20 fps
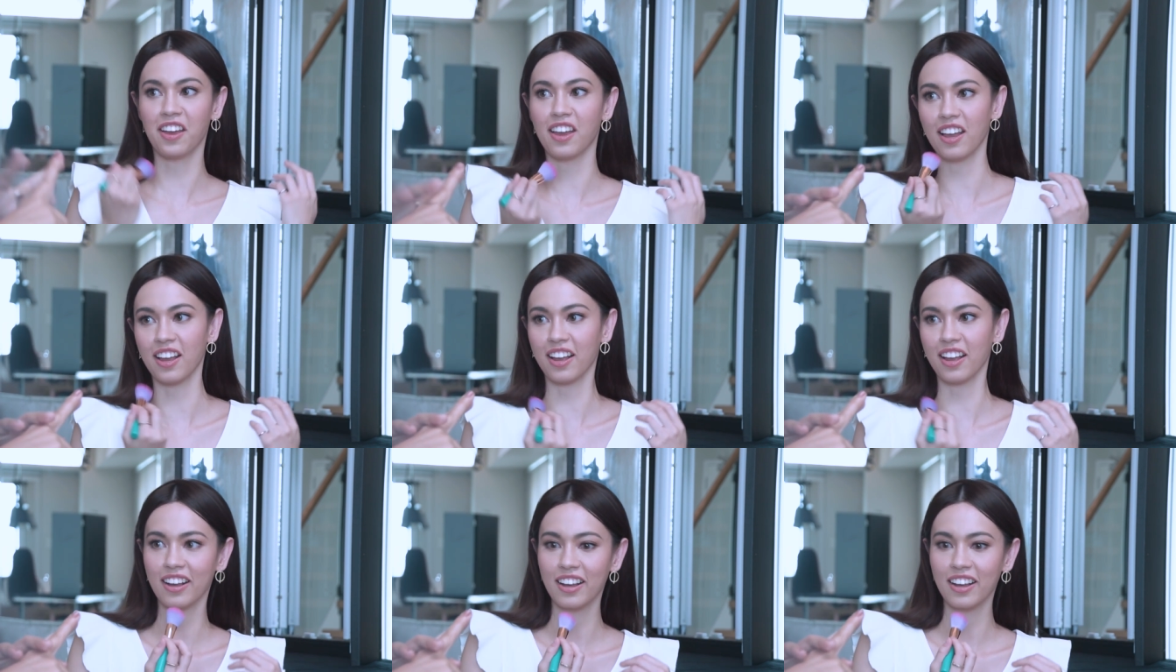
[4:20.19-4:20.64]

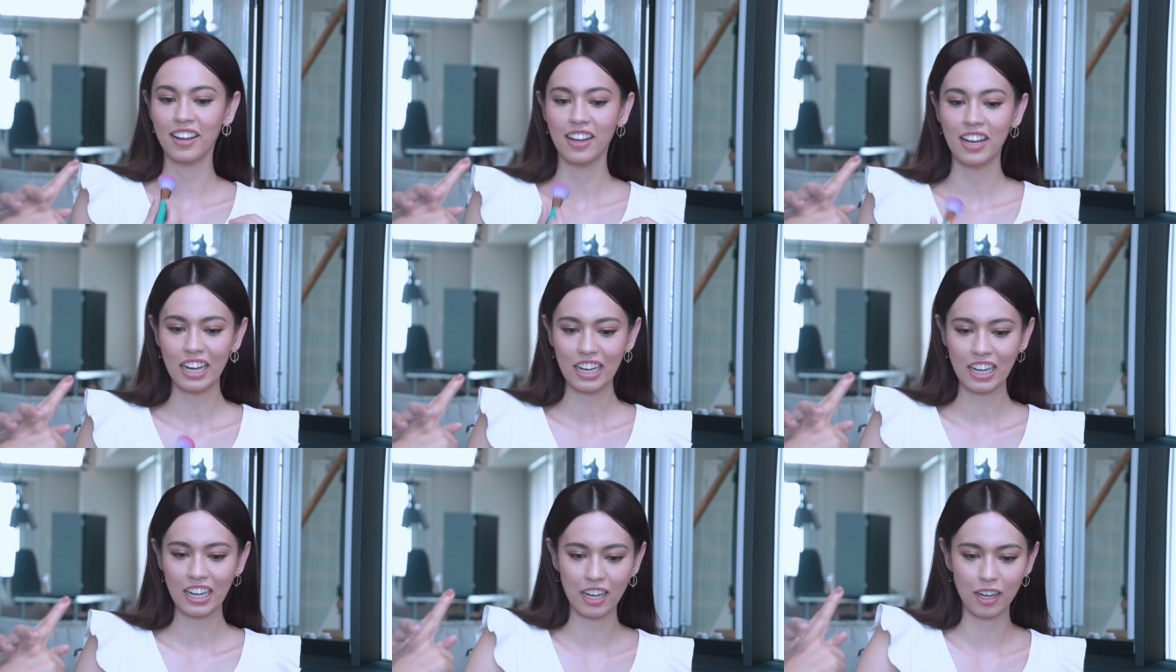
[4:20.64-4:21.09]

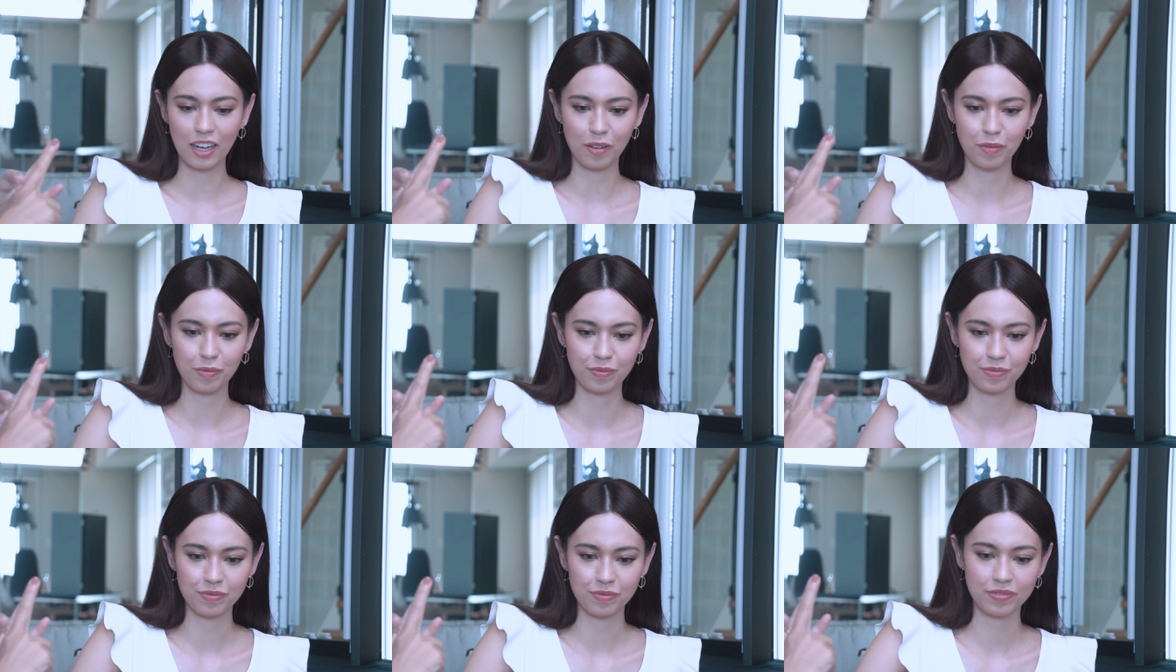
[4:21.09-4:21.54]
Darken.
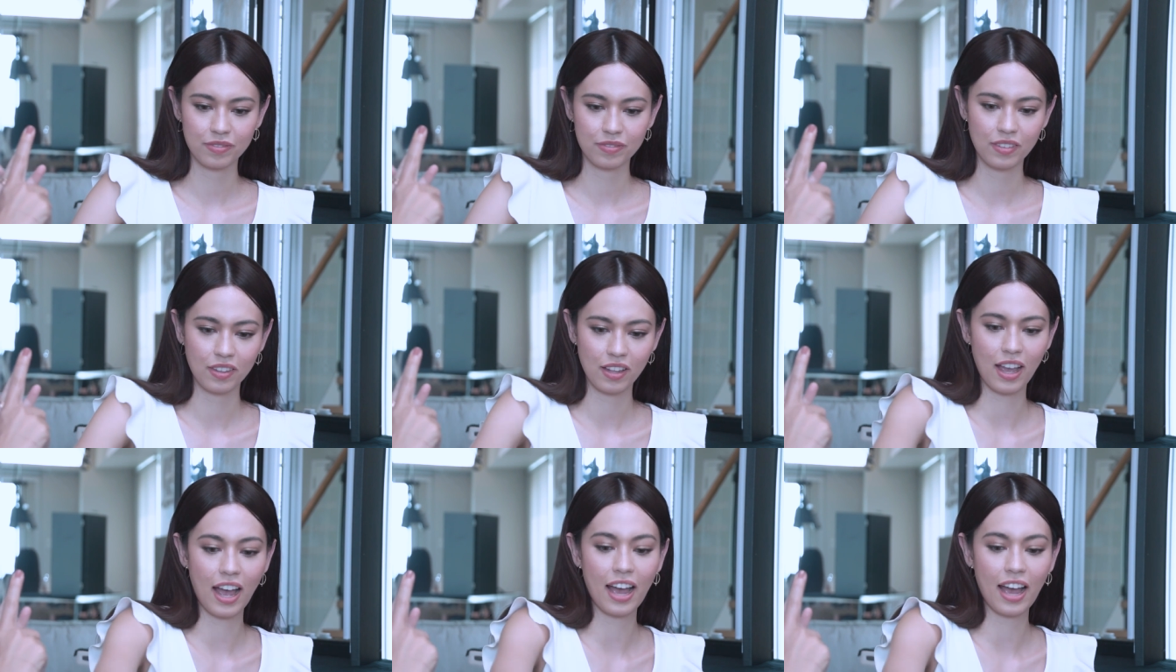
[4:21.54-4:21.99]
Um,
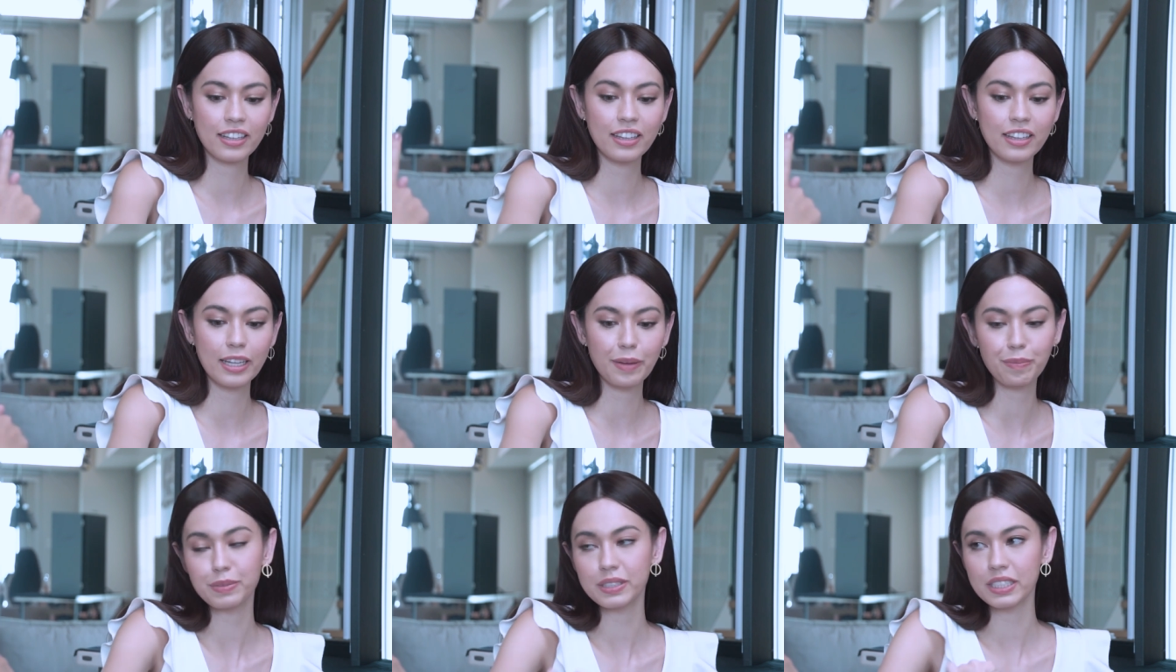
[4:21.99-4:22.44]
add
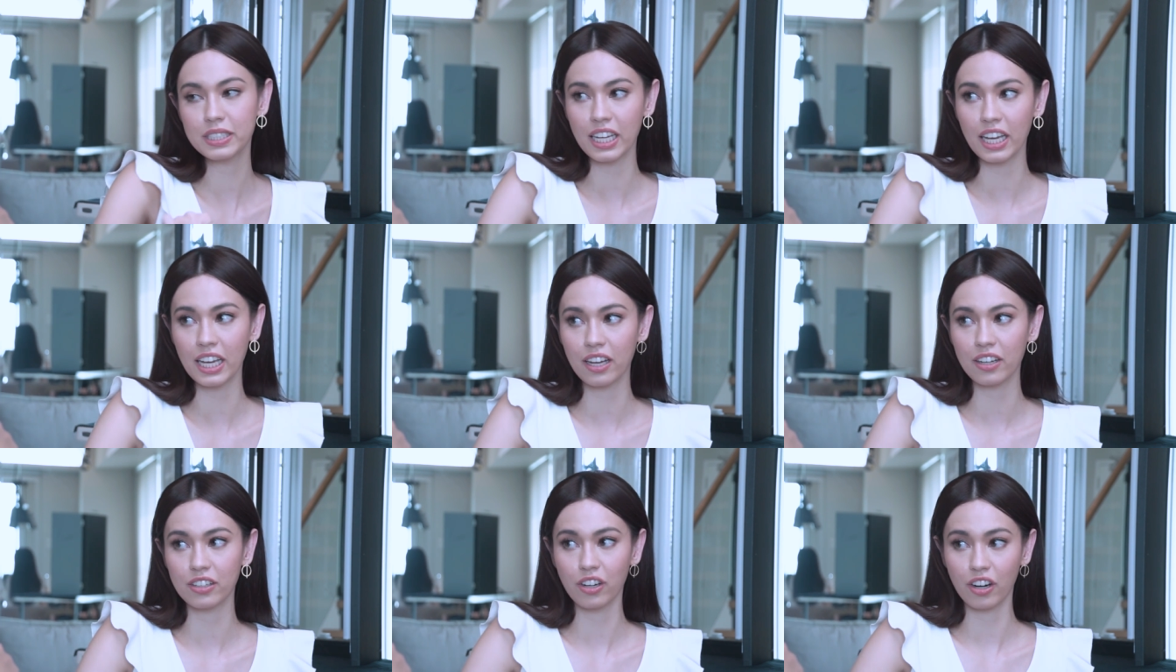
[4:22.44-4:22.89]

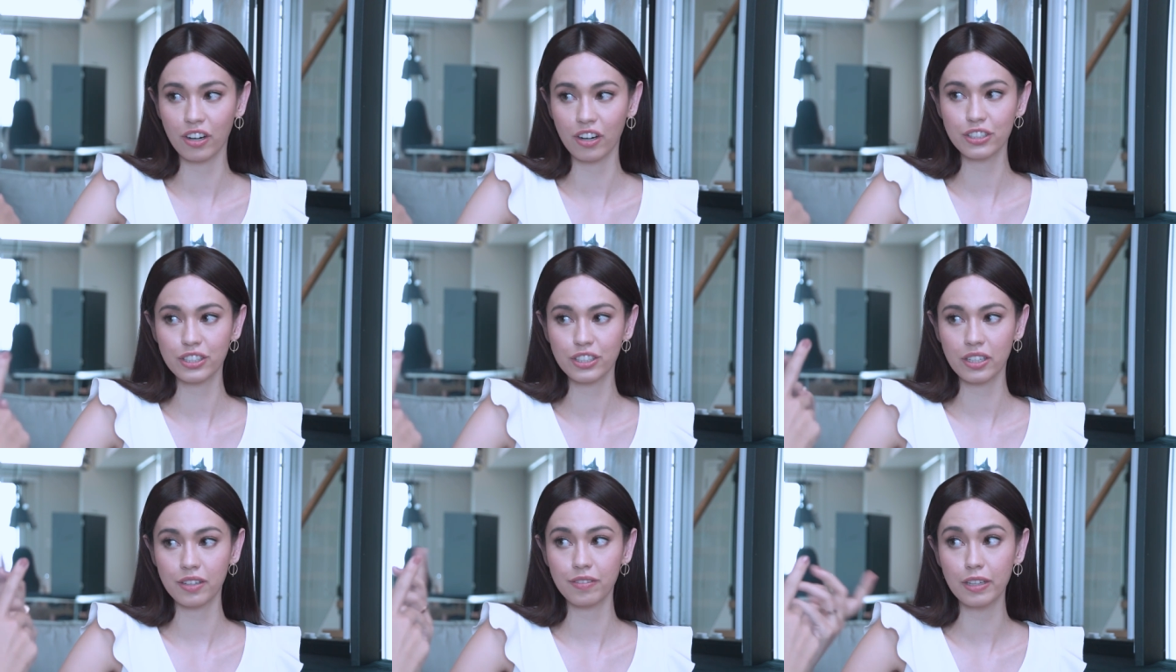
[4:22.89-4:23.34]
lipstick, a darker
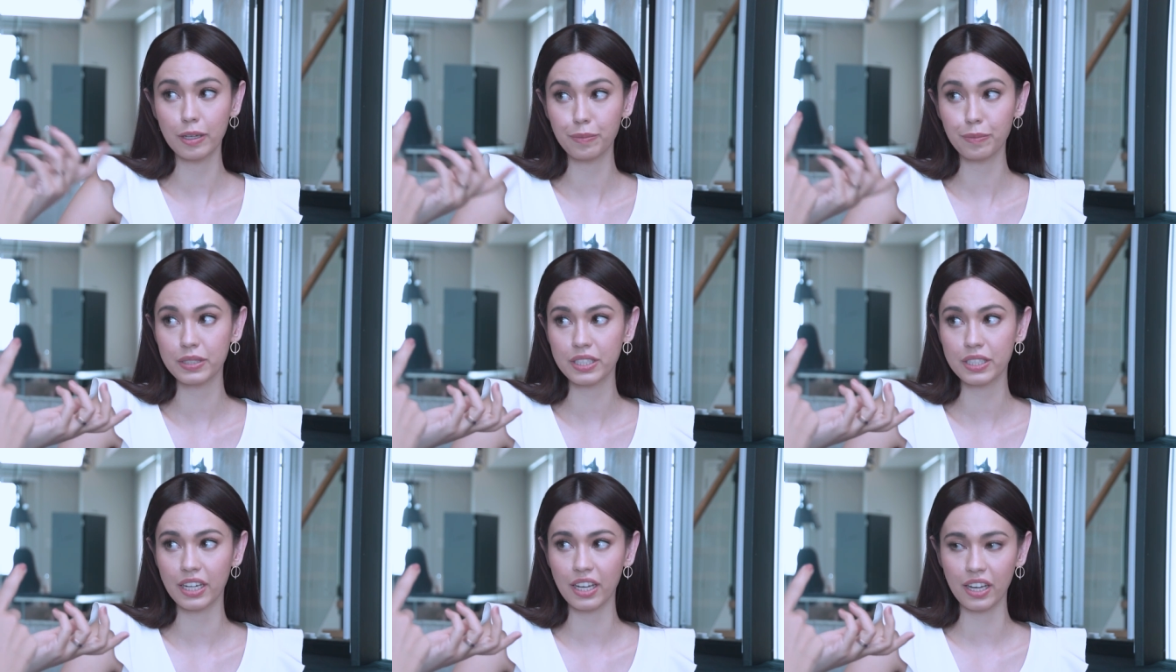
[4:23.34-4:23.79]
shade of
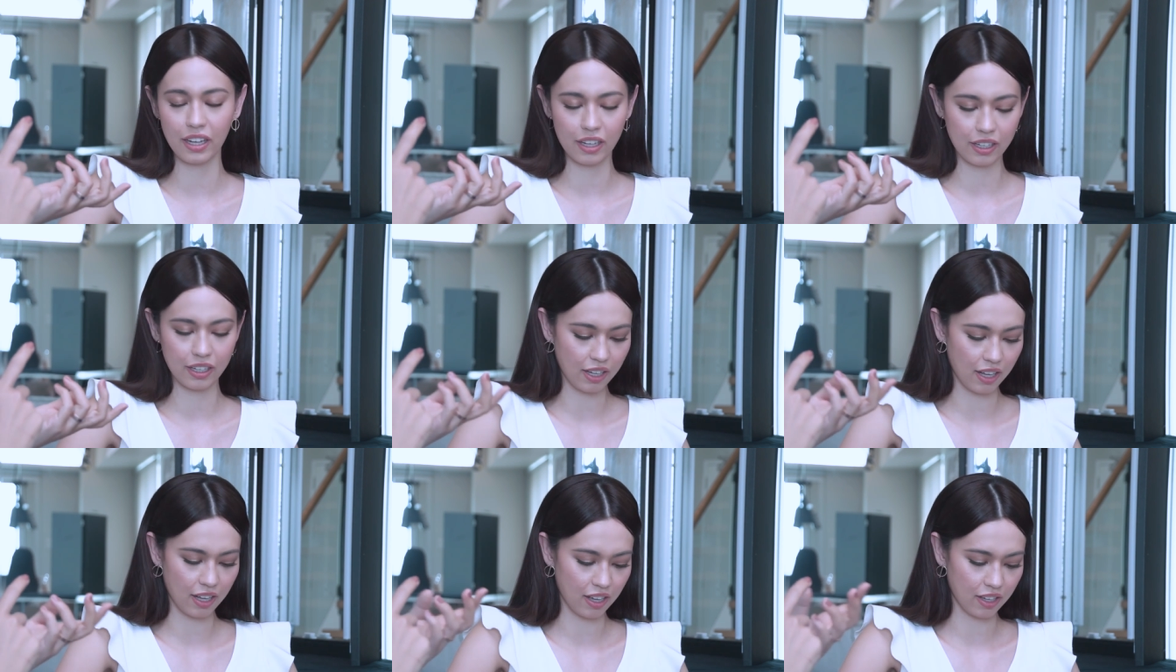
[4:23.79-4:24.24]
lipstick,
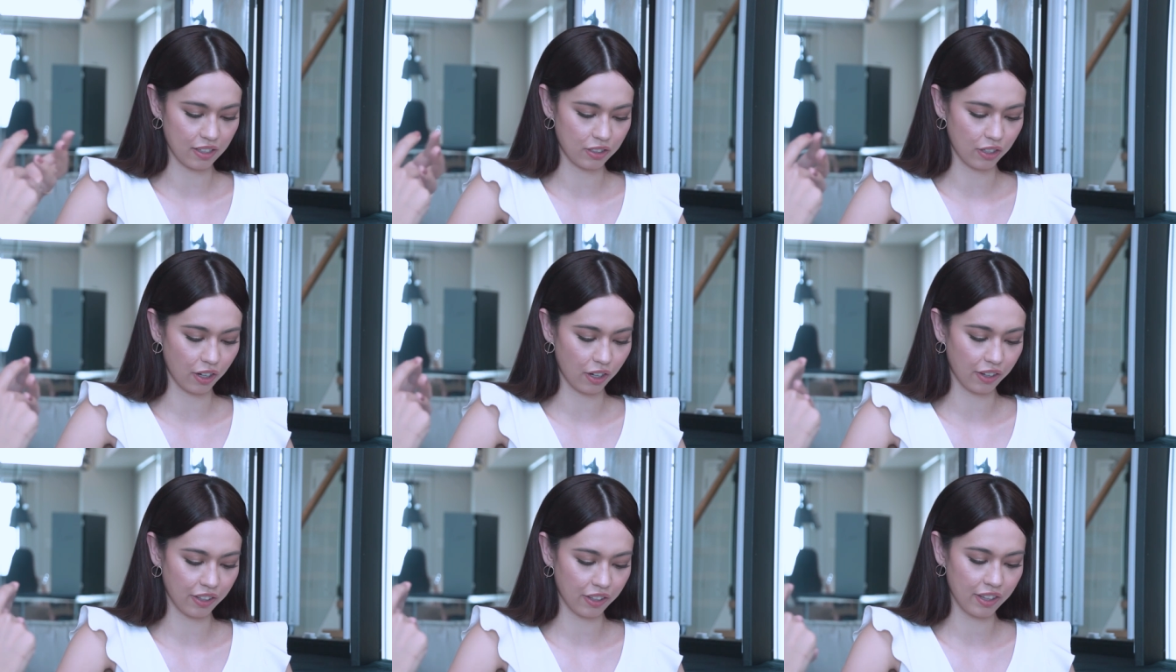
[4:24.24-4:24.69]
uh,
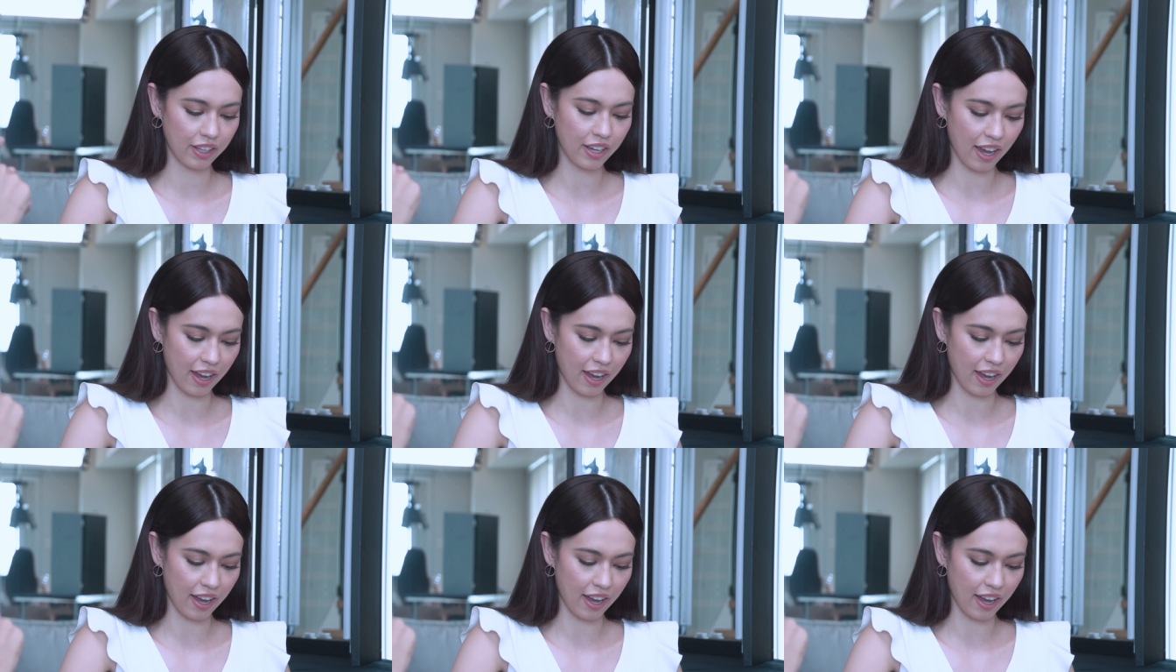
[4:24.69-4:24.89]
darken the